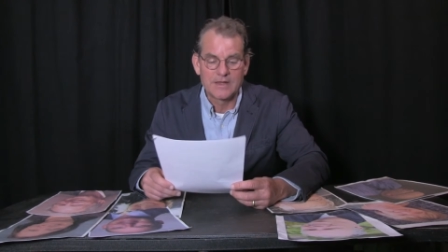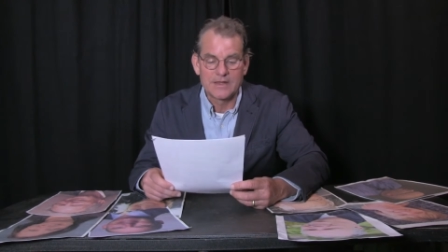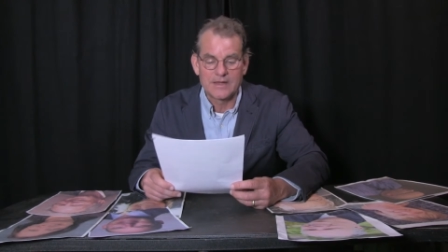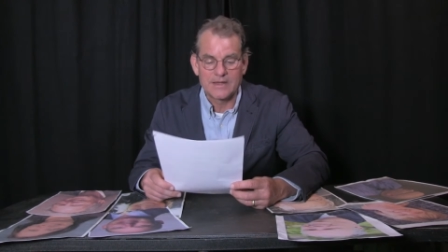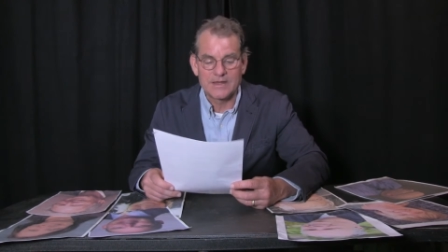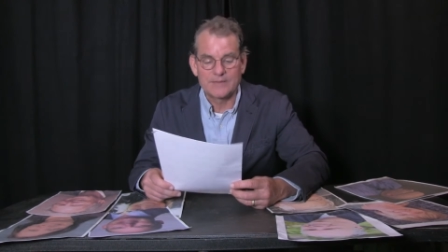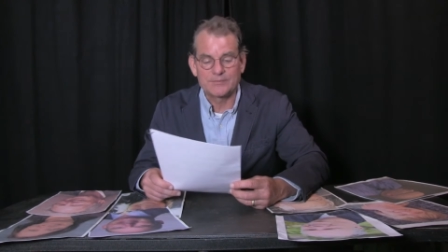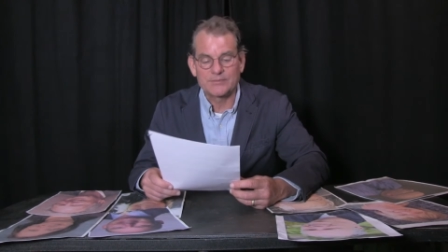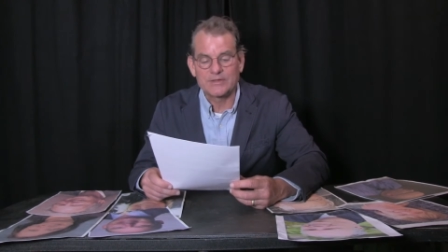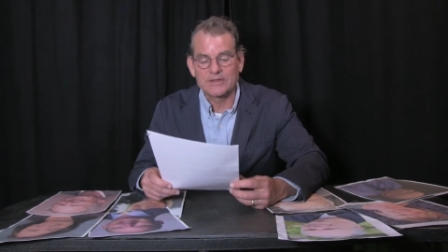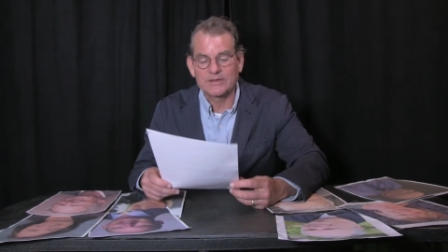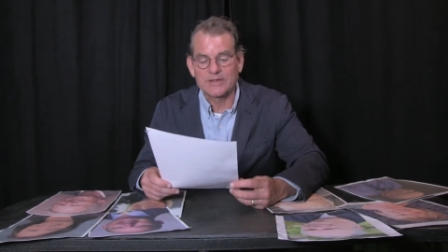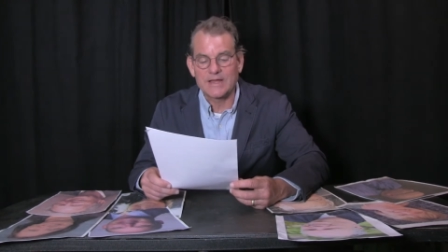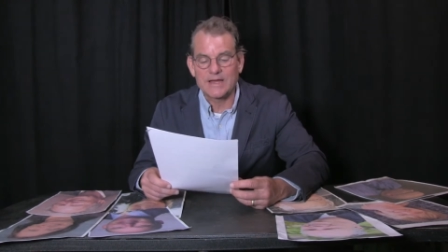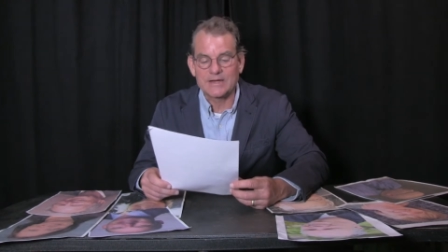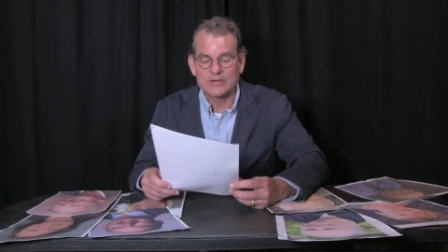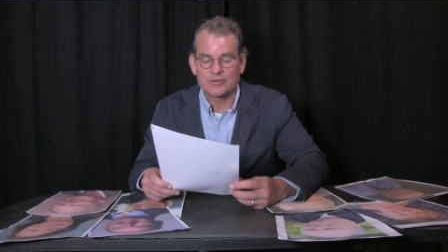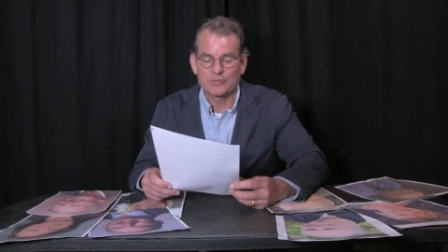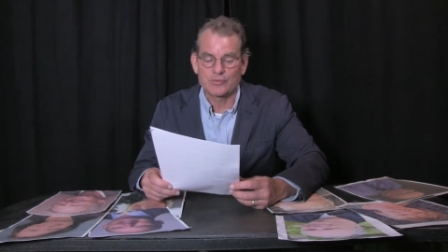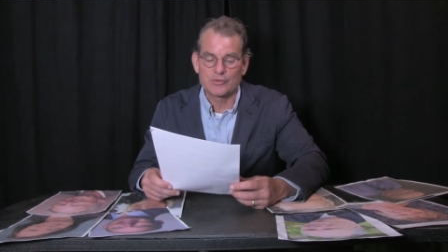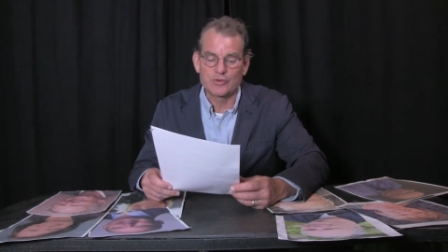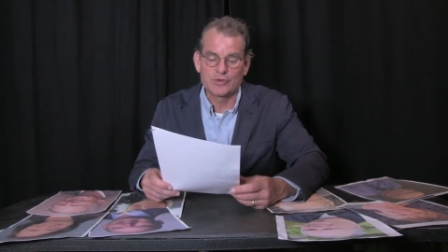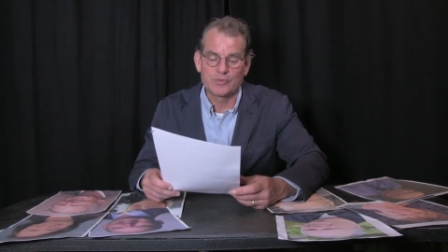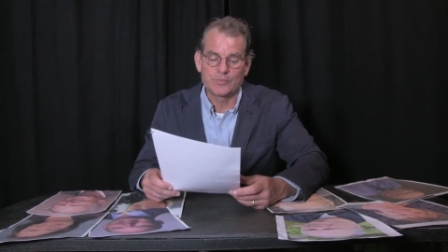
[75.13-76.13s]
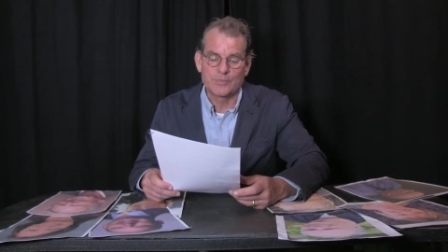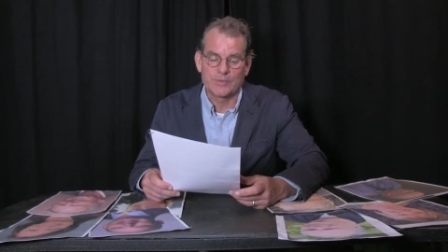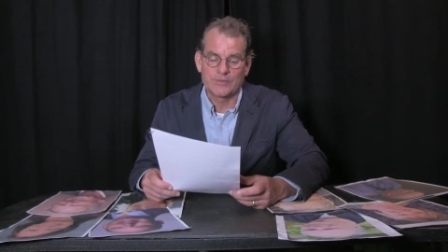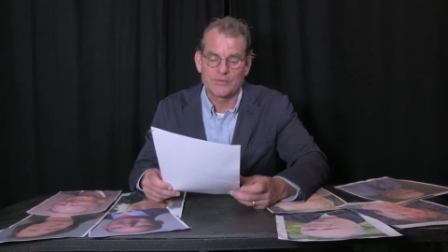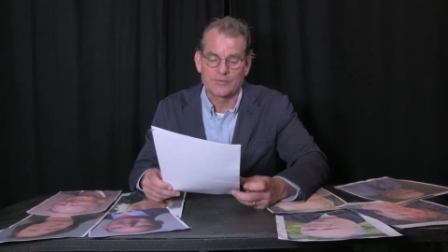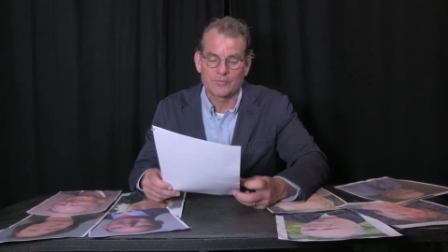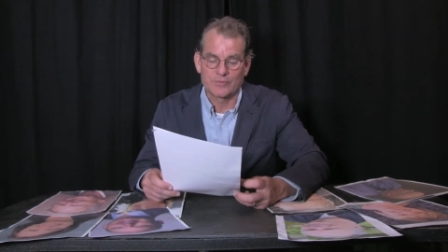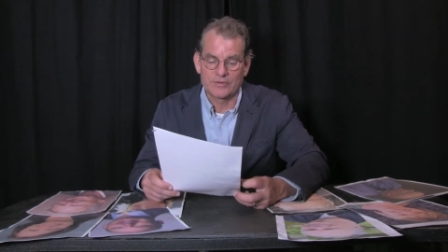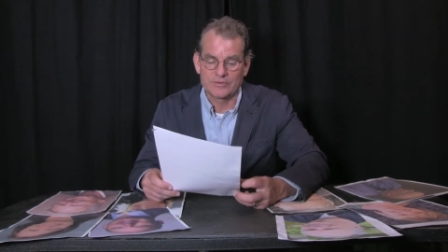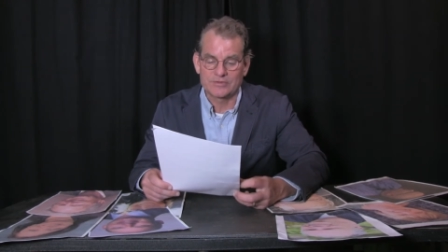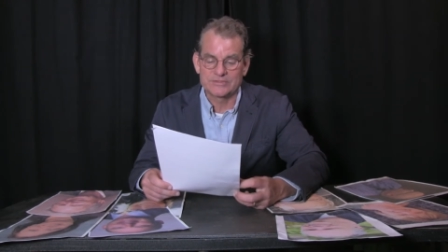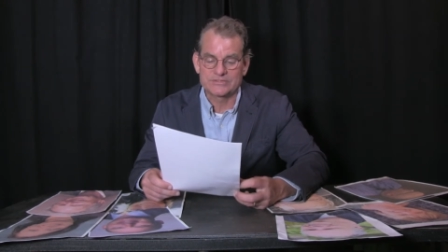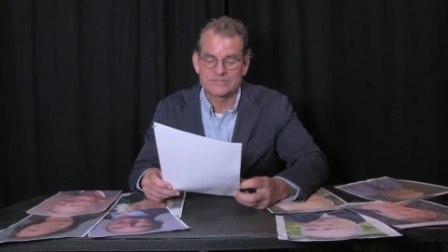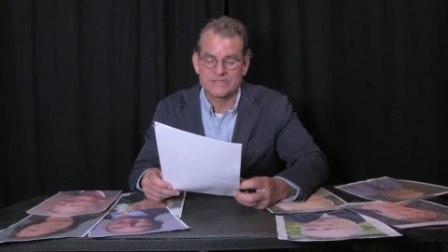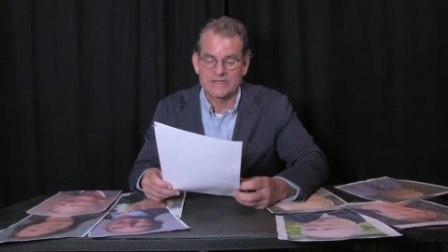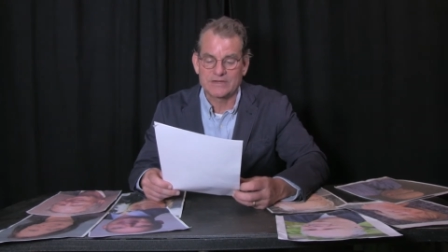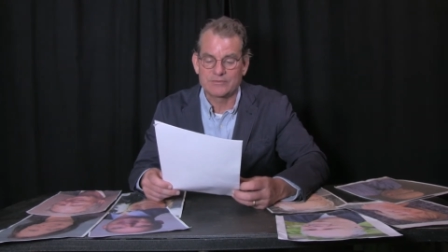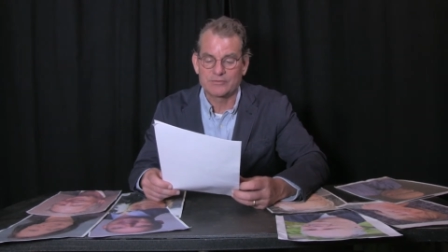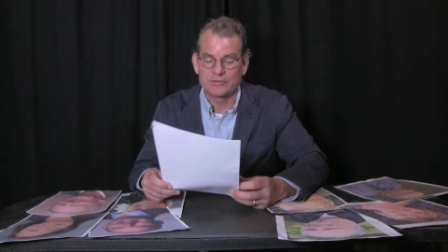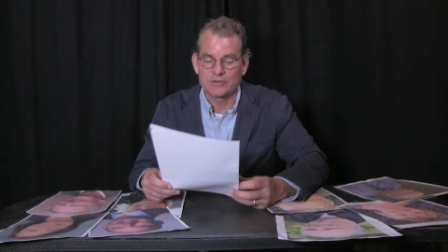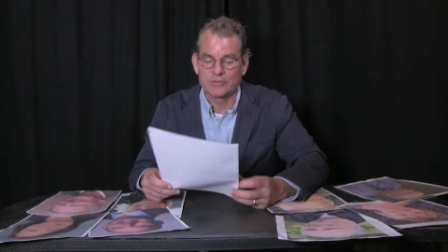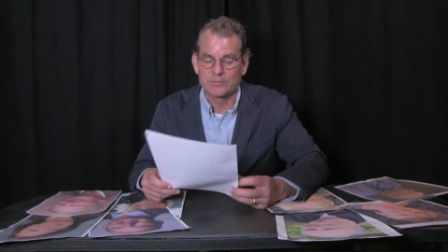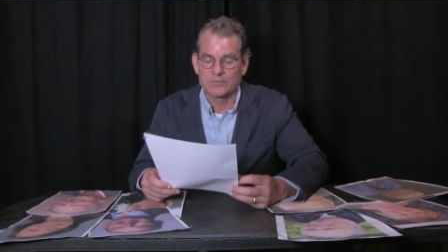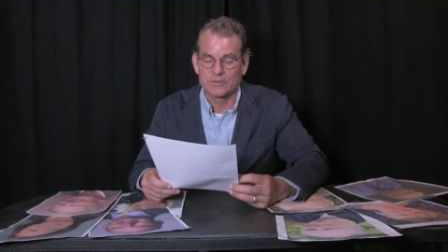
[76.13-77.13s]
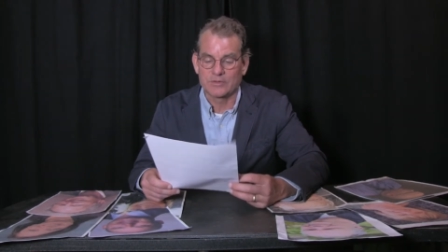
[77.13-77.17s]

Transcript: empty lot group and the real estate group